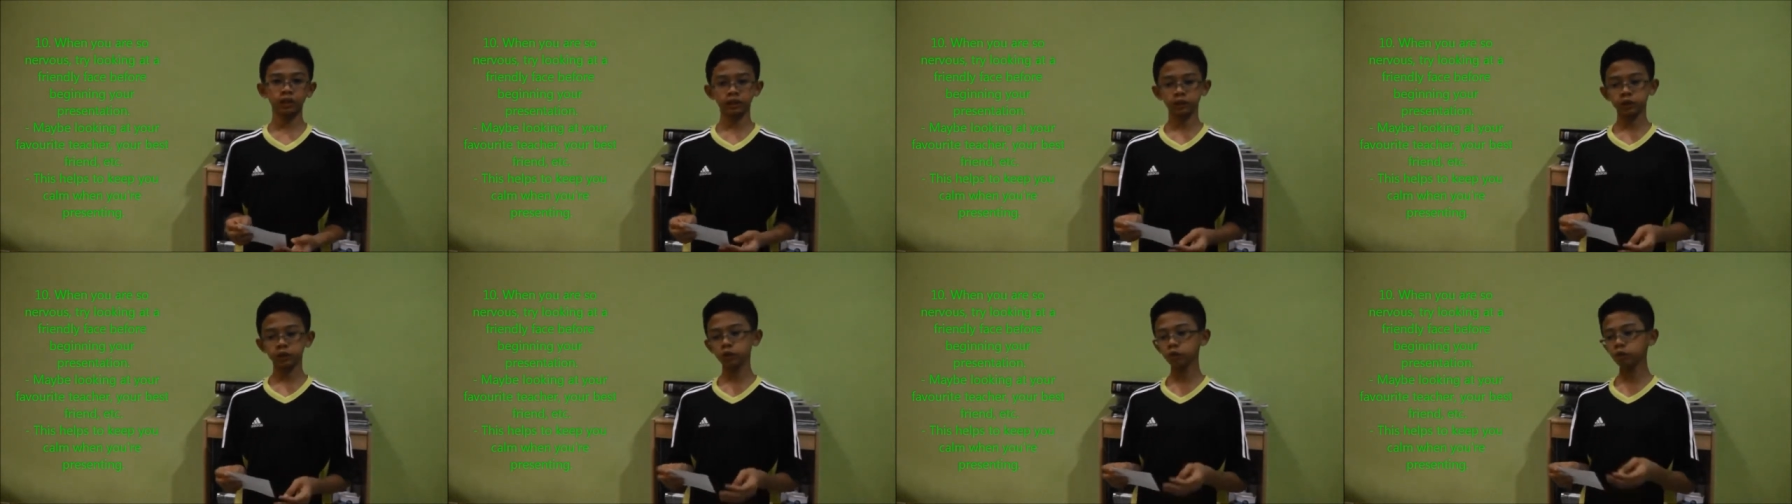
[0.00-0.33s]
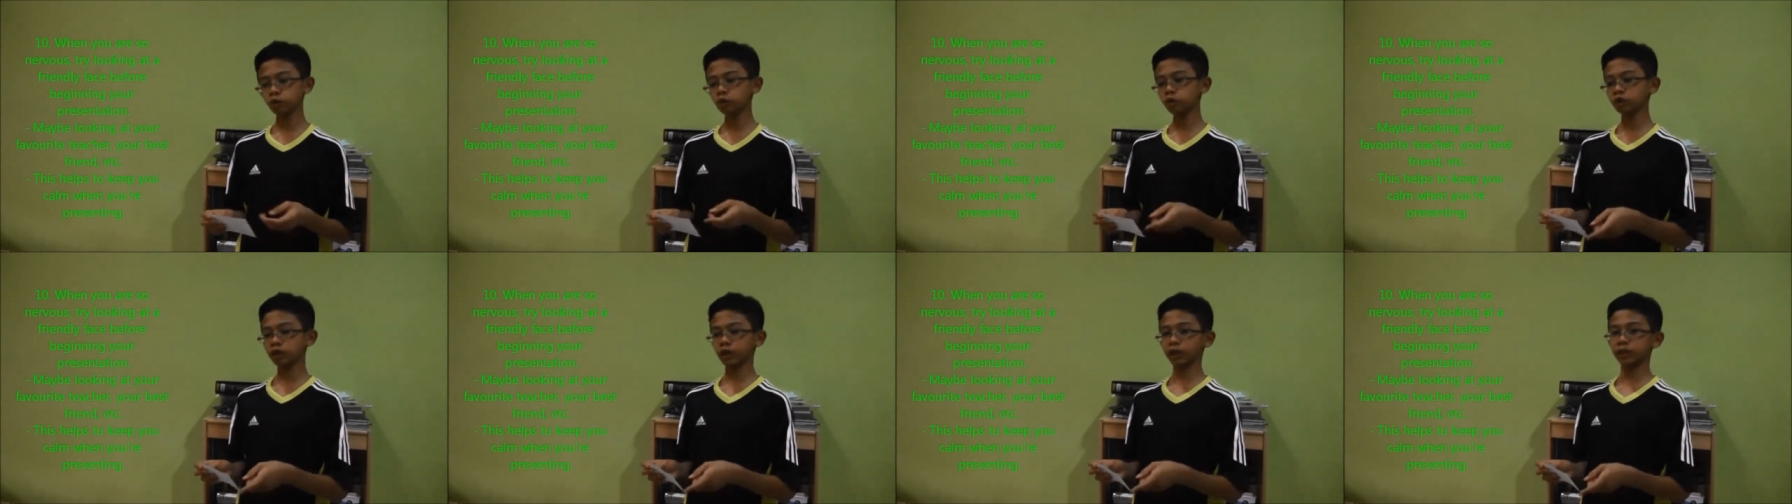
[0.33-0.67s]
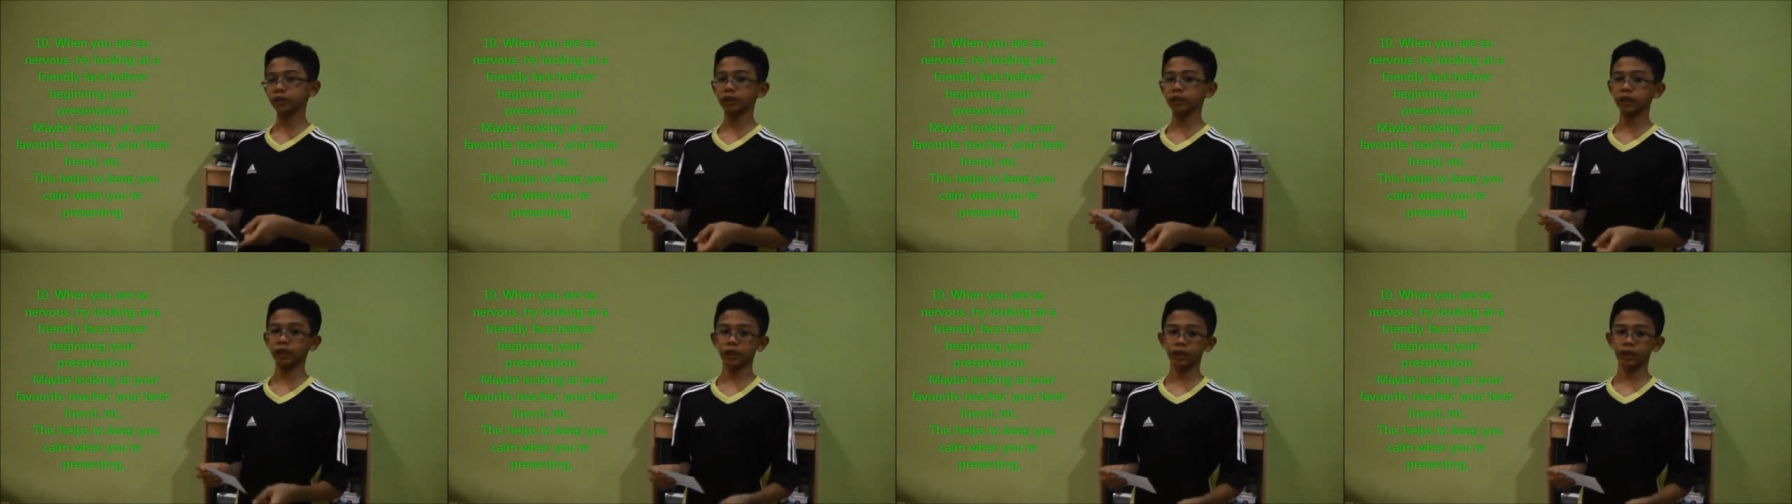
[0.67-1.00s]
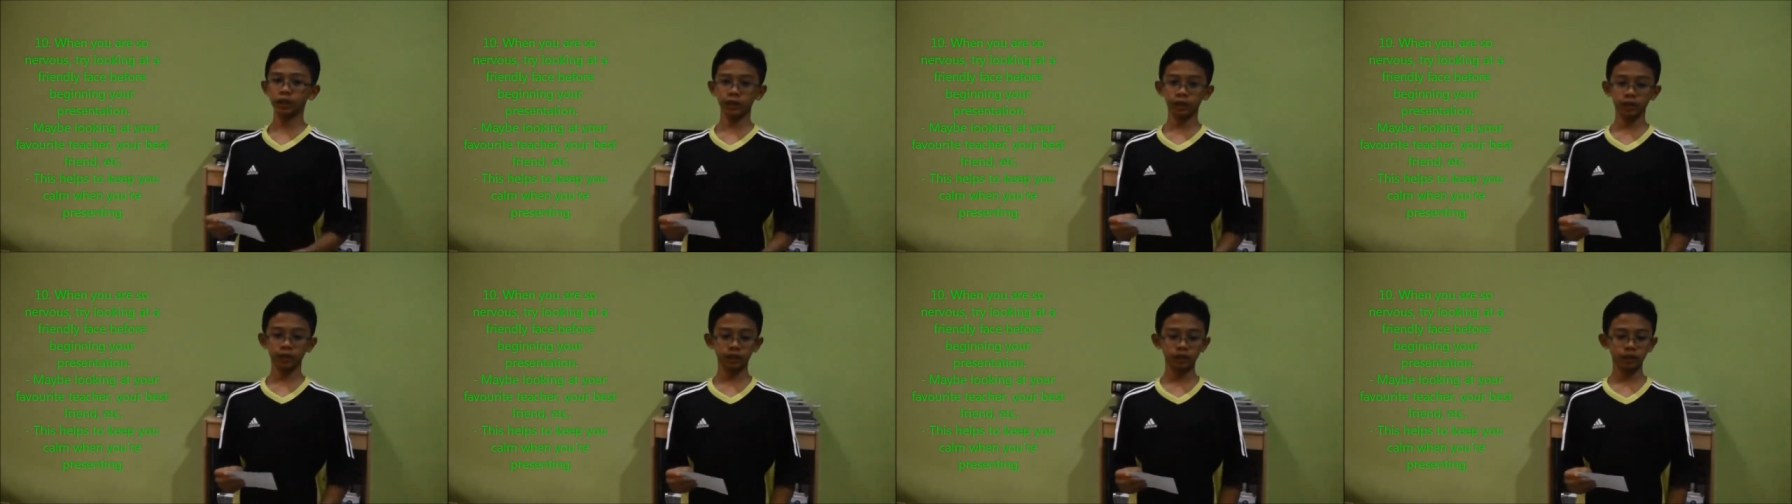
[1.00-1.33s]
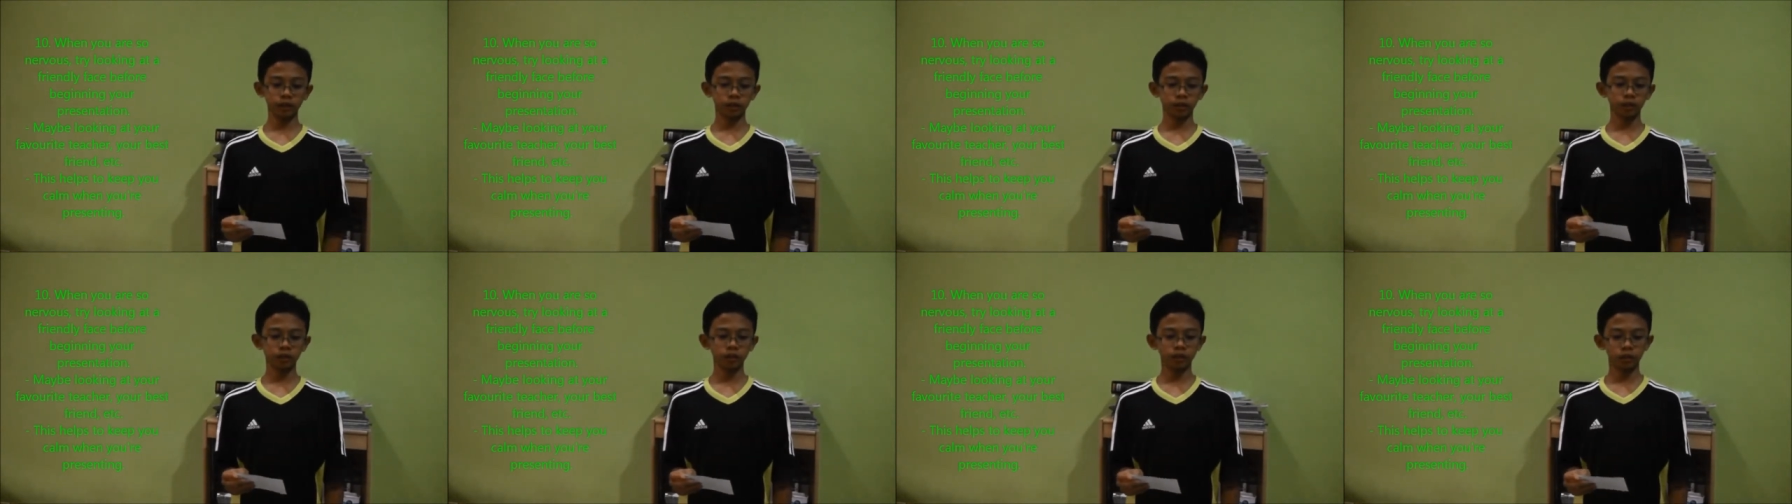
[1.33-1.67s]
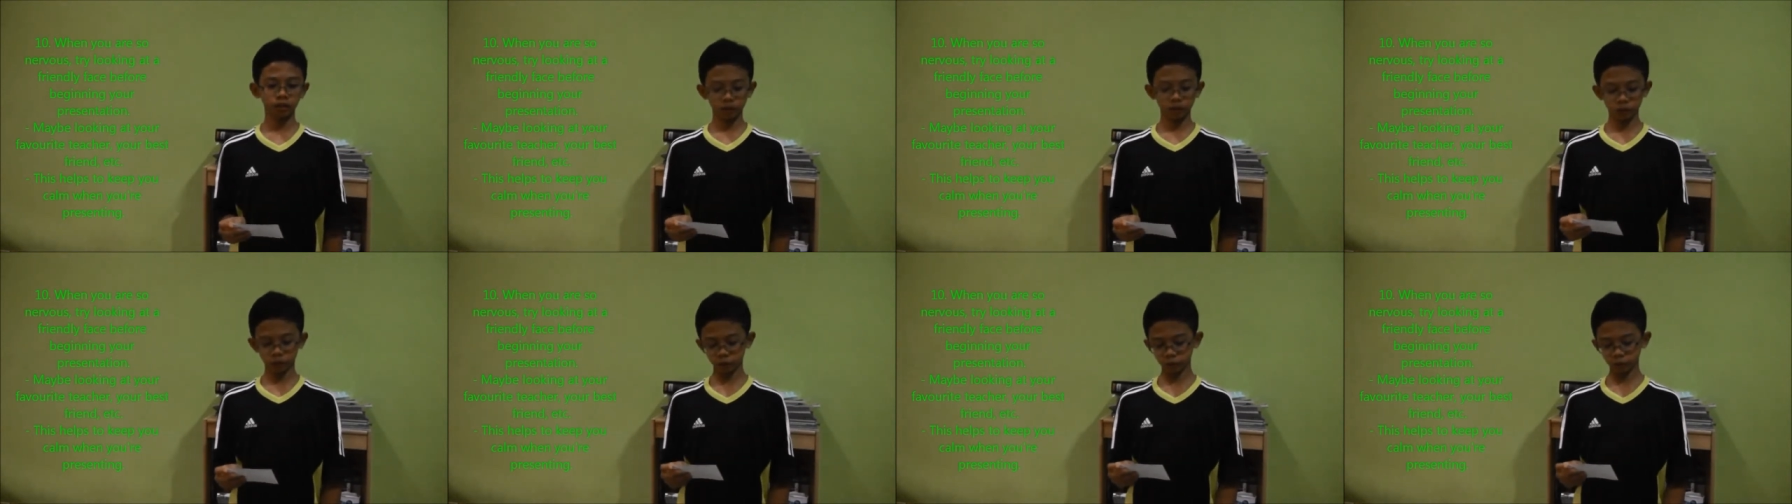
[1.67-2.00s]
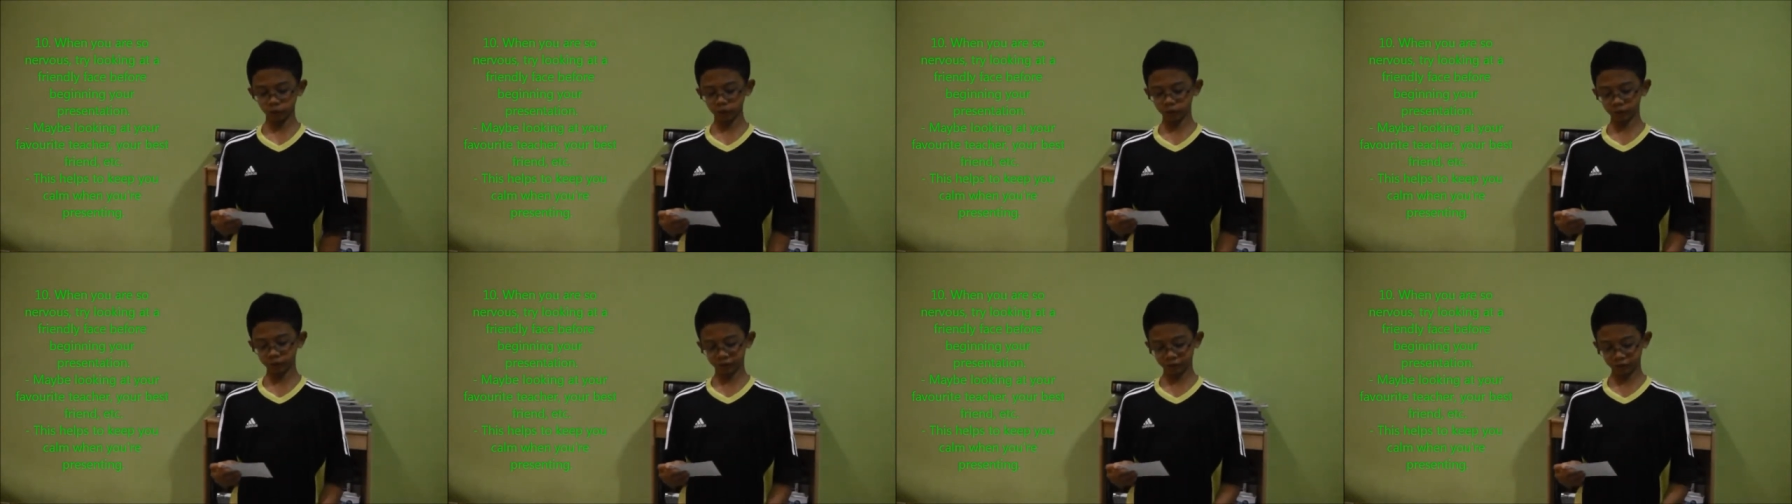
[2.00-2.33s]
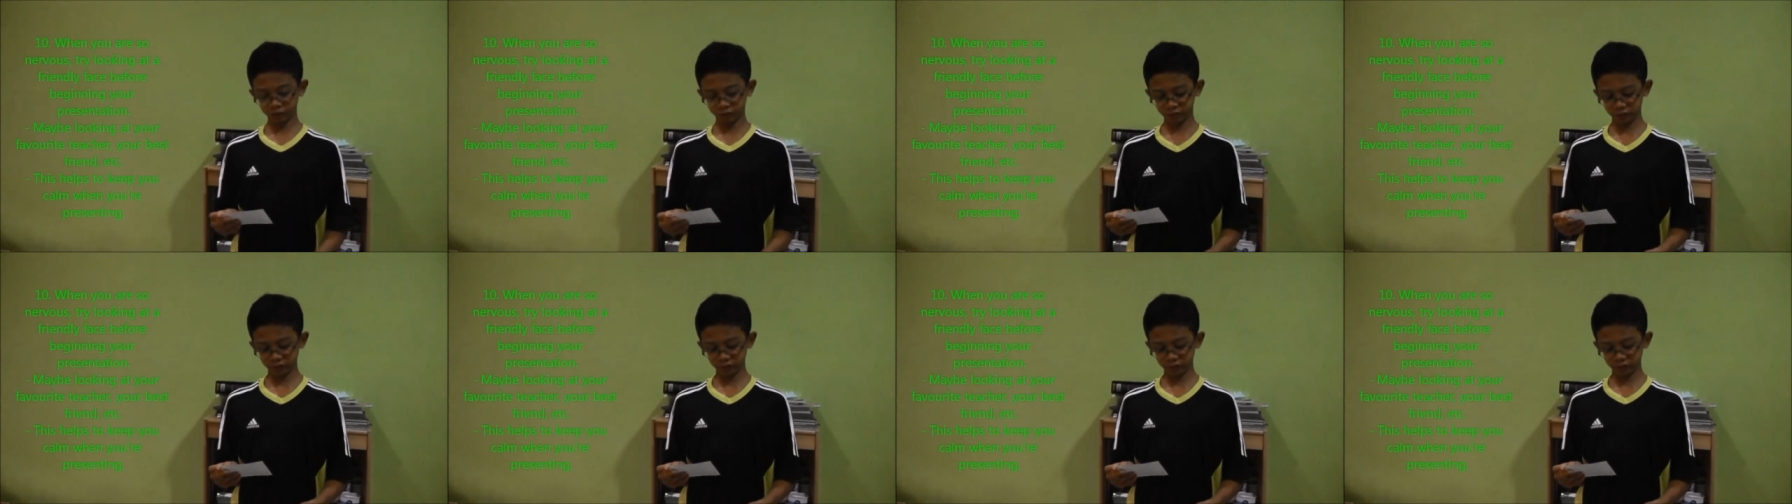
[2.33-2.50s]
You look at that guy, so that